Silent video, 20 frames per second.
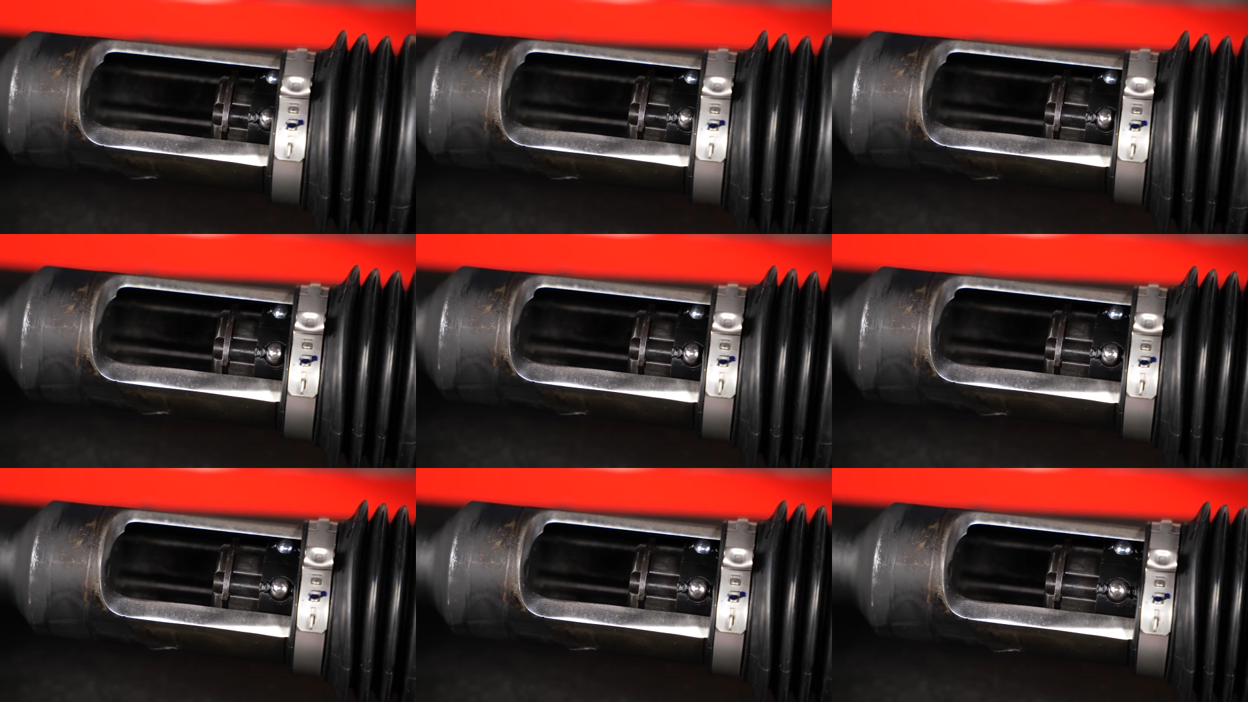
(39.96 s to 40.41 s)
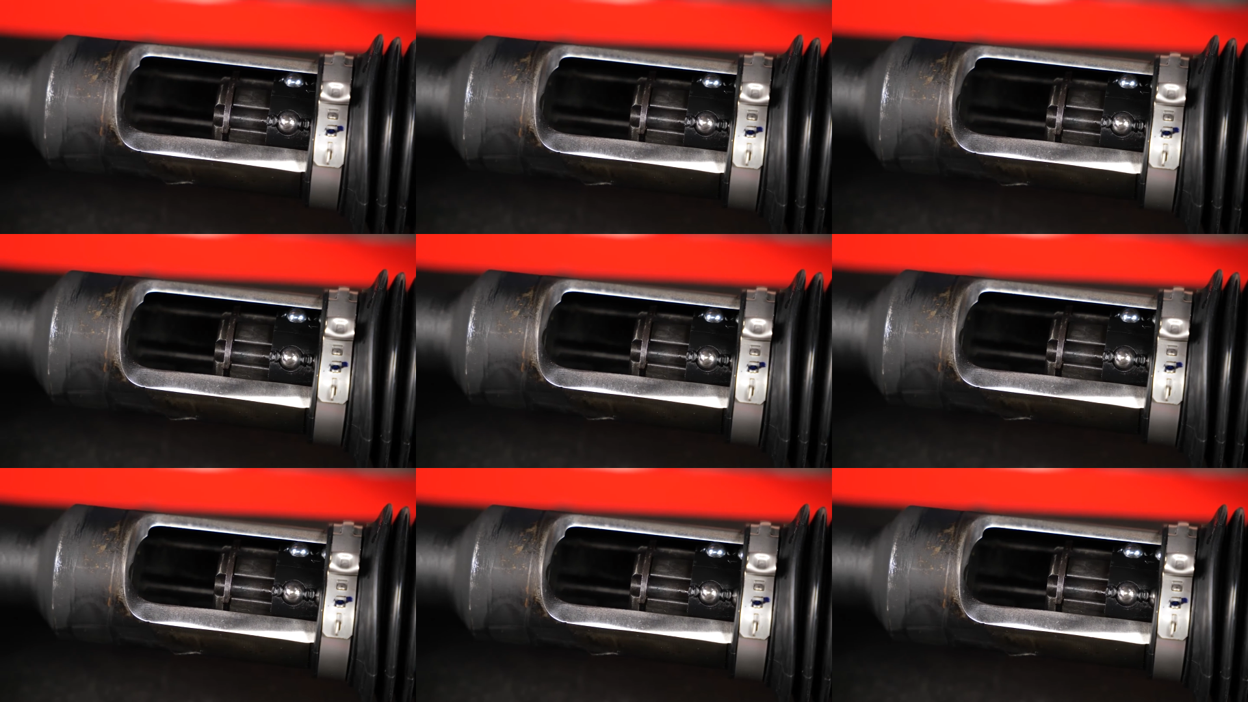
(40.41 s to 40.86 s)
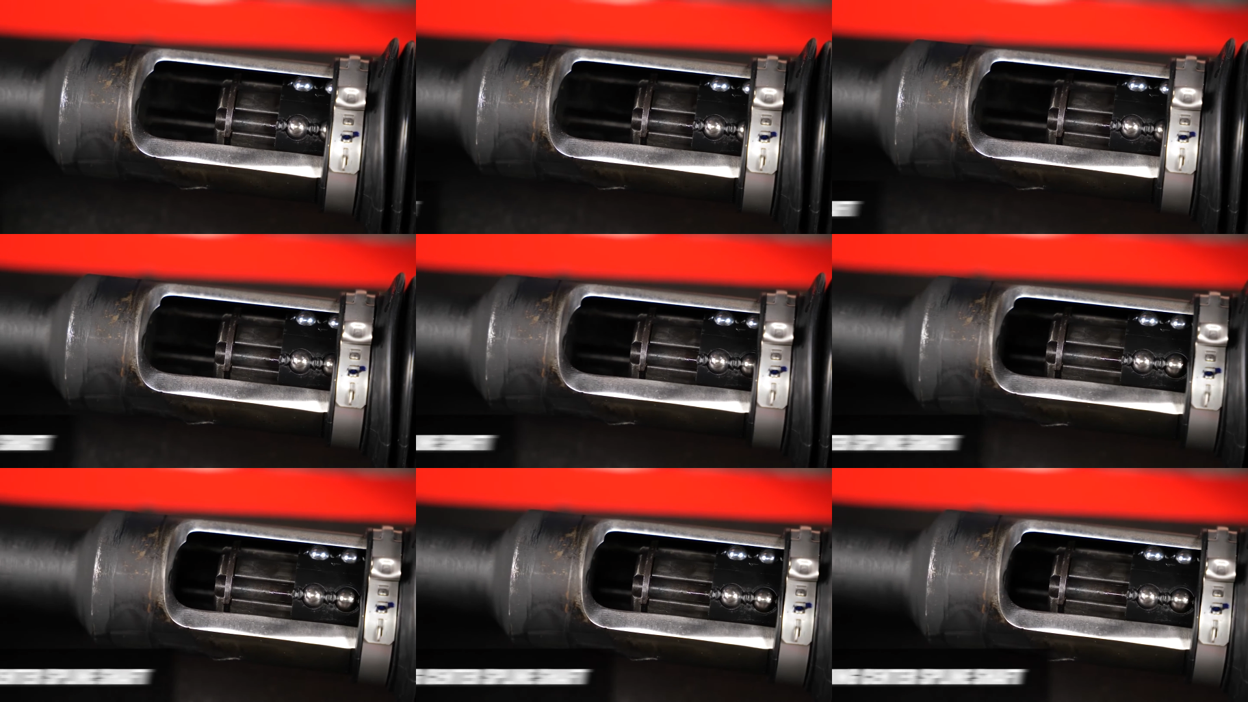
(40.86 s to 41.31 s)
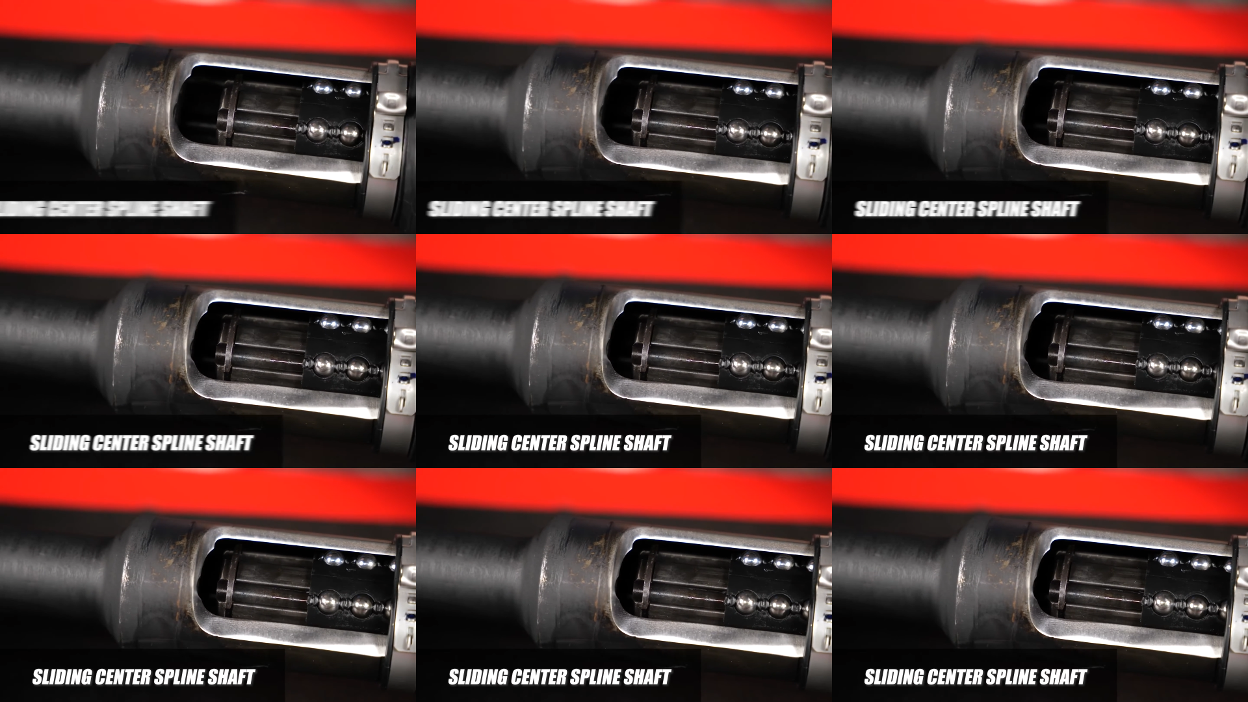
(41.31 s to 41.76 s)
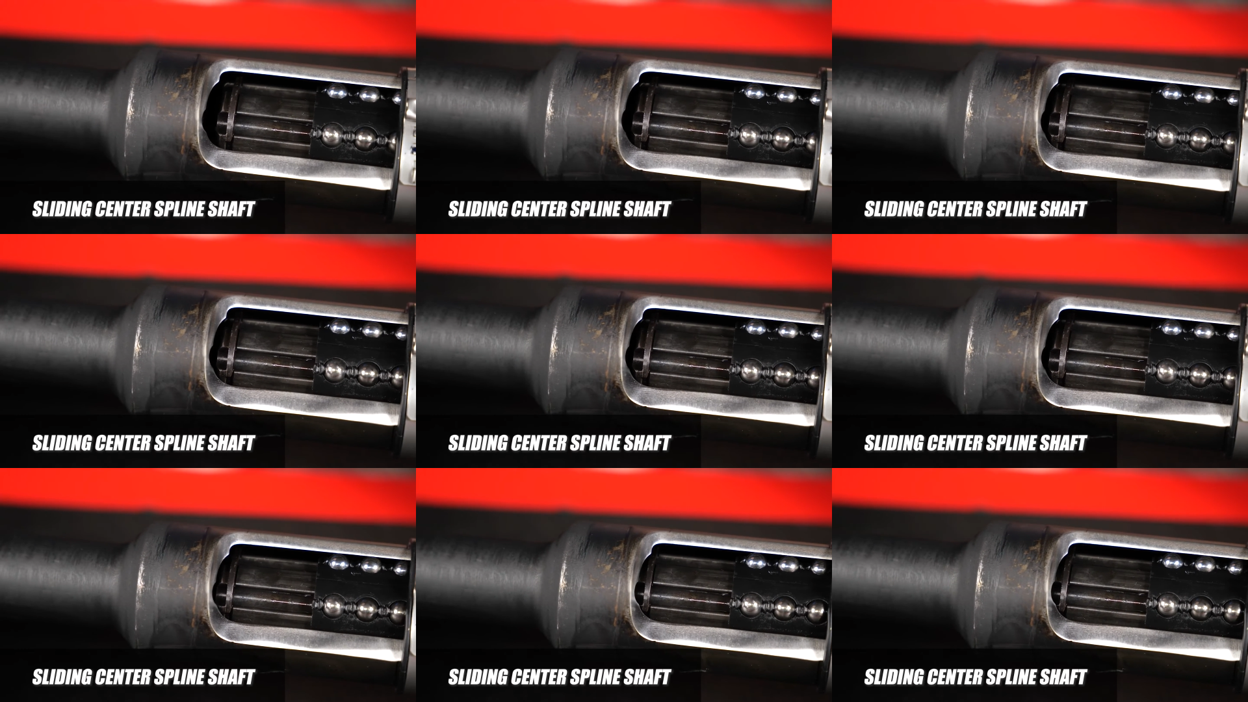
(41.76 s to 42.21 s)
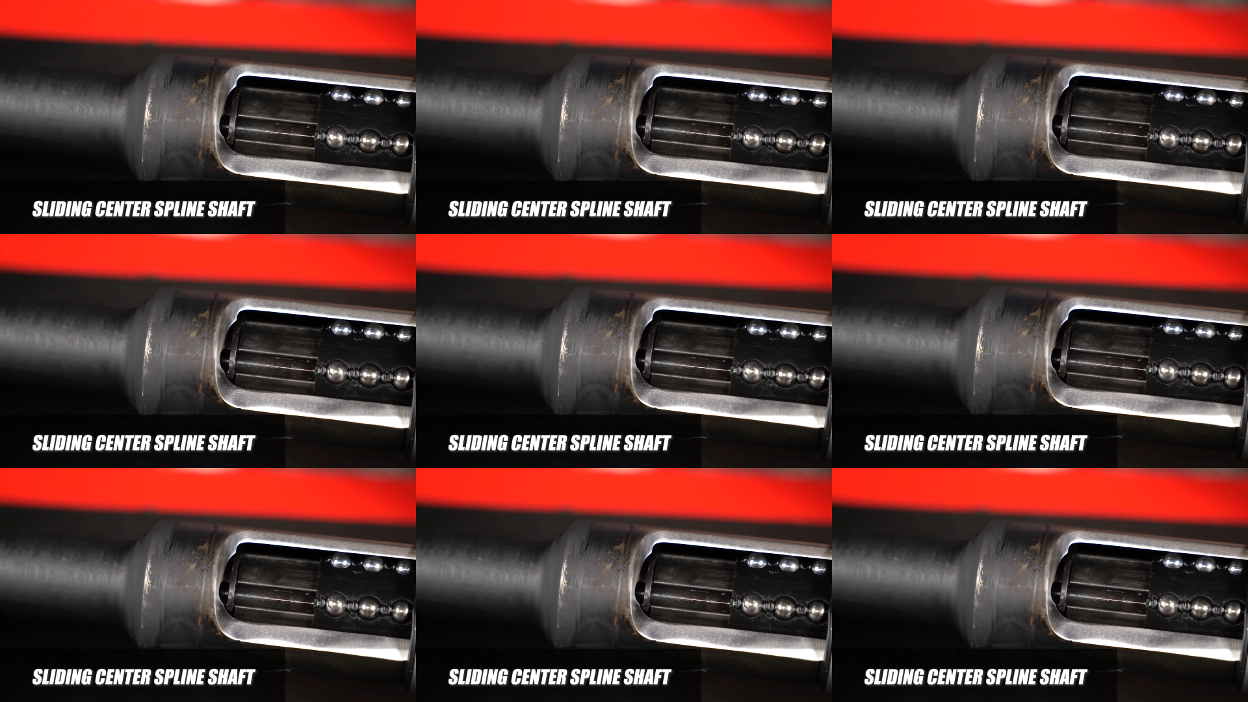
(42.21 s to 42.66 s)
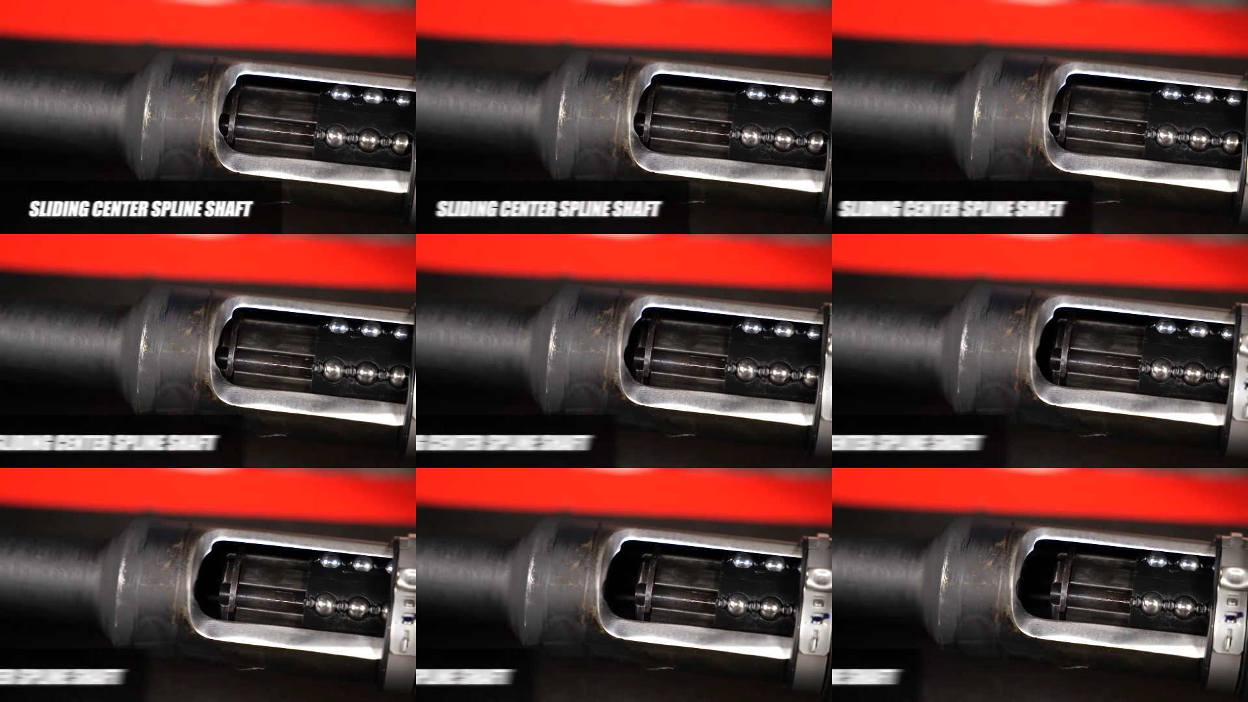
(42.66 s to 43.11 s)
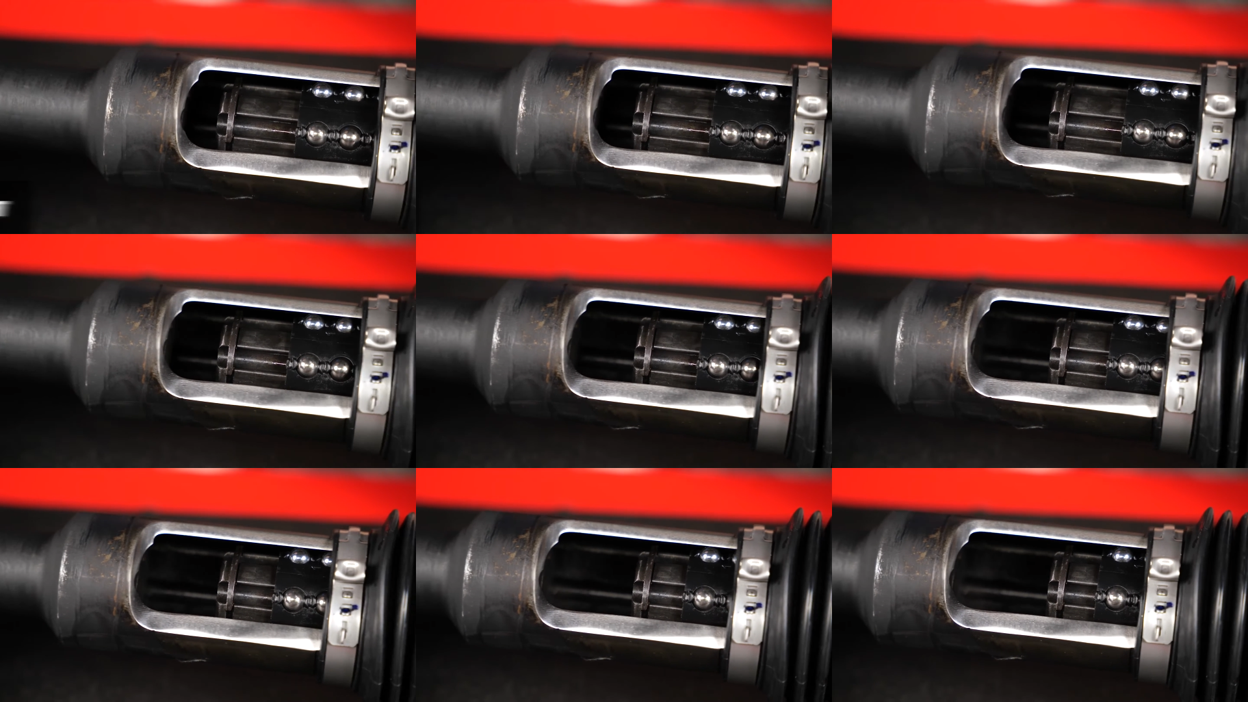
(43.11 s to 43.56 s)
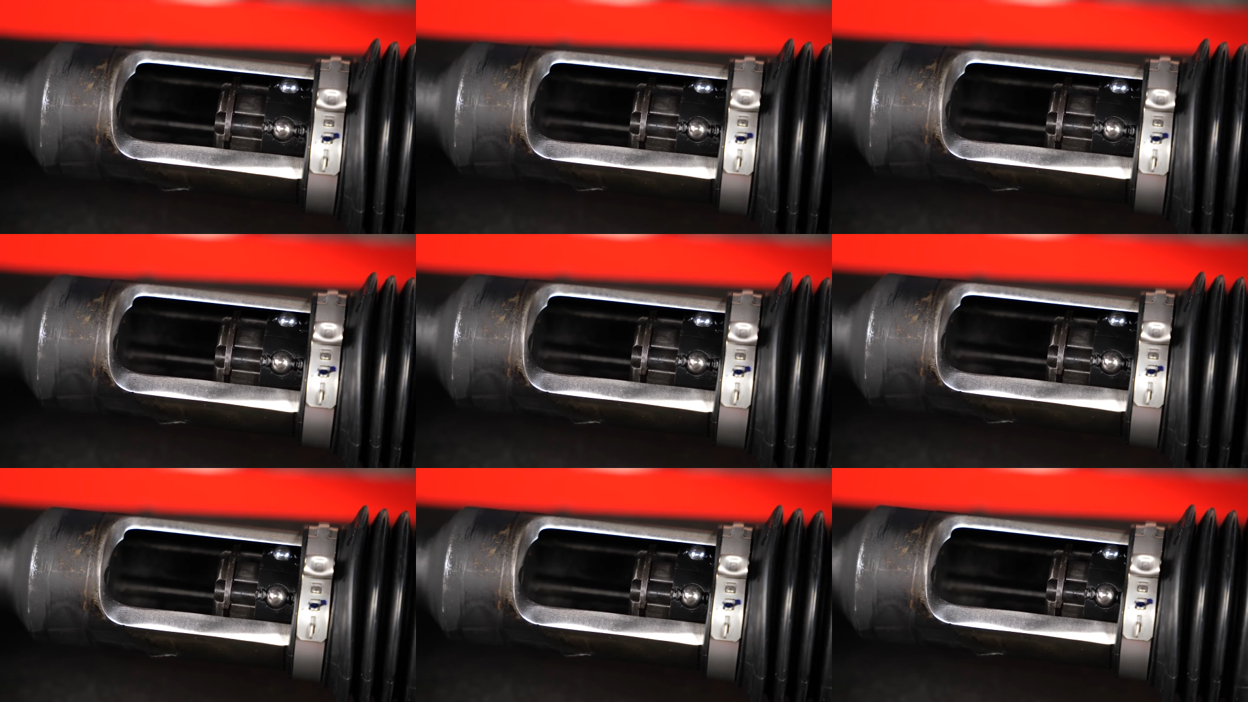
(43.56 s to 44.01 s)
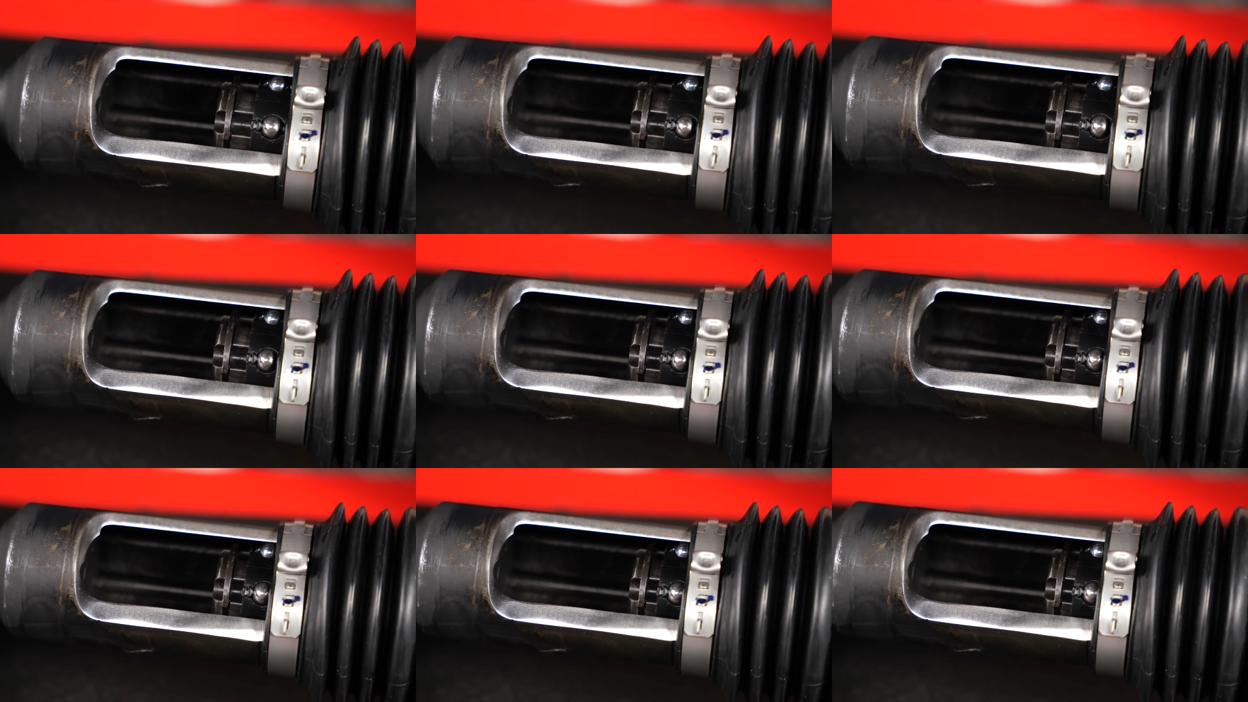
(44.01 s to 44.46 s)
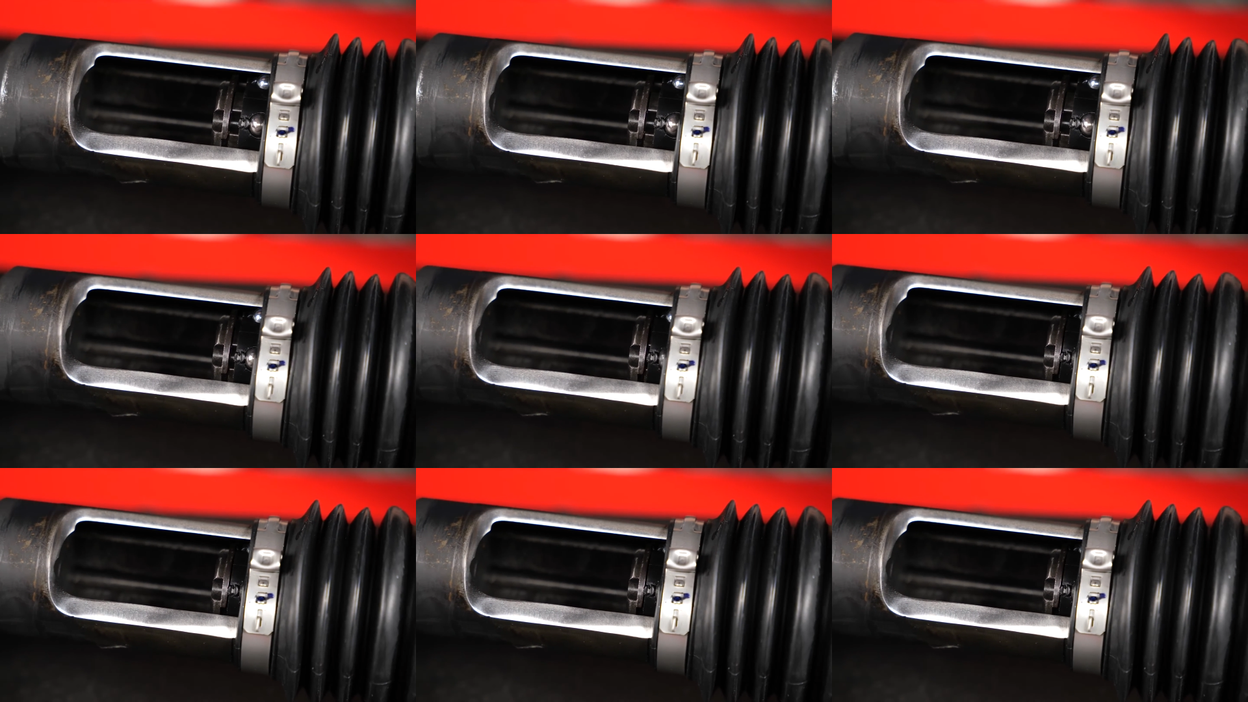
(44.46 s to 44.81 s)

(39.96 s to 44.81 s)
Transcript: (no speaker visible)